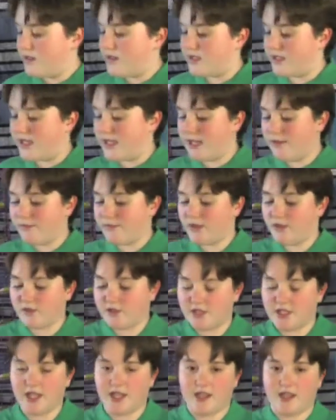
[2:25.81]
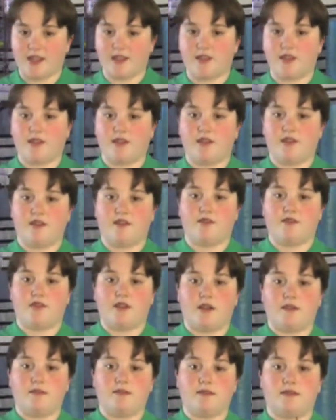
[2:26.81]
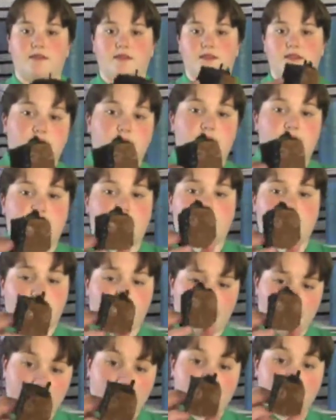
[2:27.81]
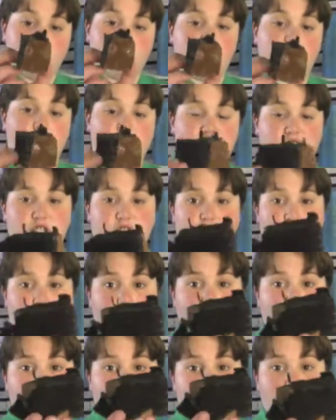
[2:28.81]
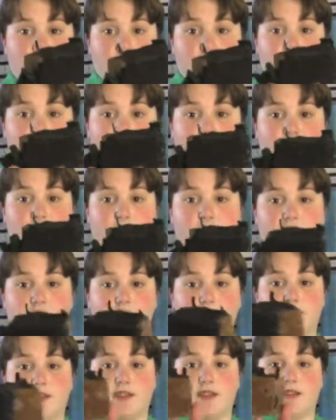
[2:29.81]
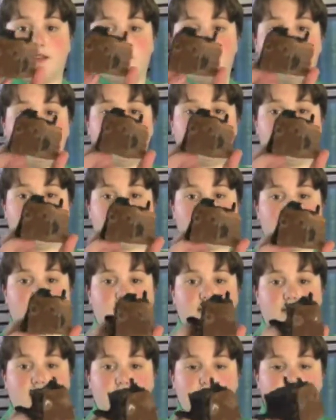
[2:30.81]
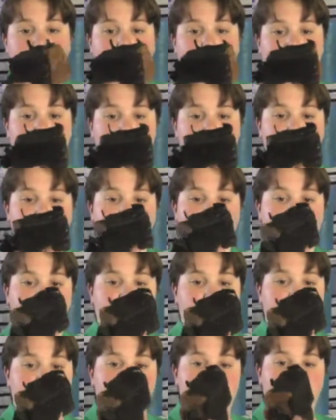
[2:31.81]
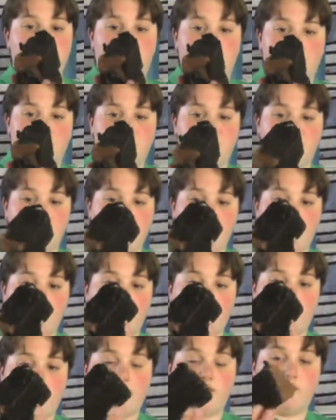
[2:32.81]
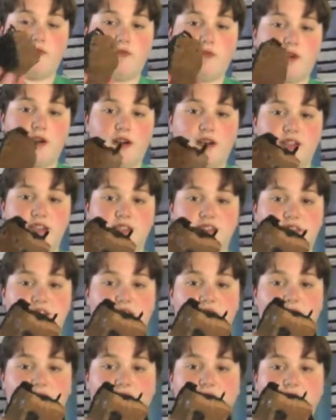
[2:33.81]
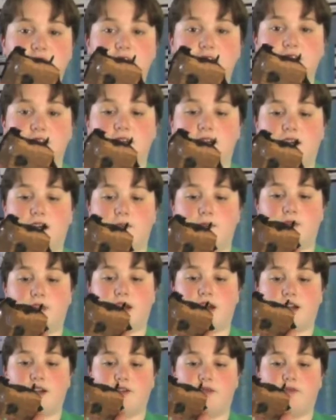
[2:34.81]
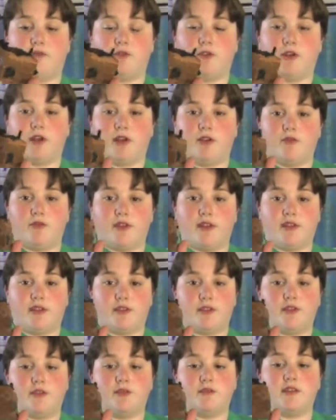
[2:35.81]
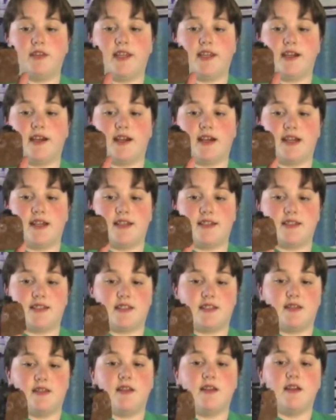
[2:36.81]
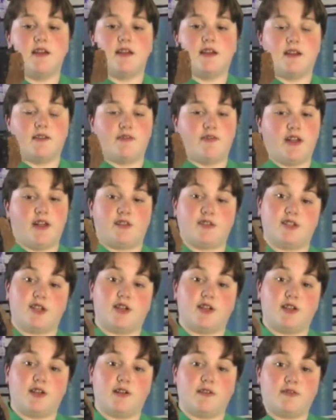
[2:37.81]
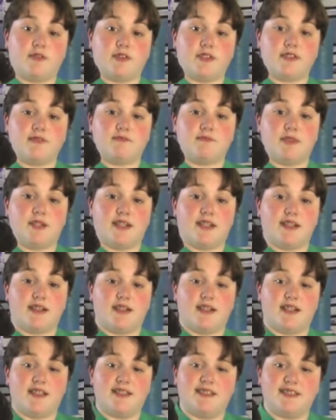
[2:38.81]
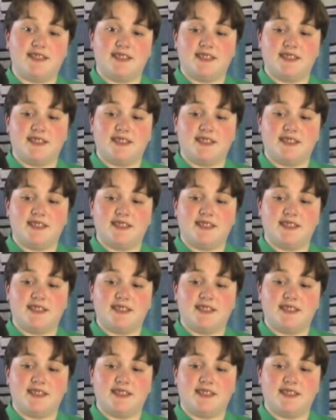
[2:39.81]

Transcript: To keep their teeth from making them quite sharp, try giving them a little, well, this isn't much anymore. It was a block of wood with googly eyes and felt all over it, but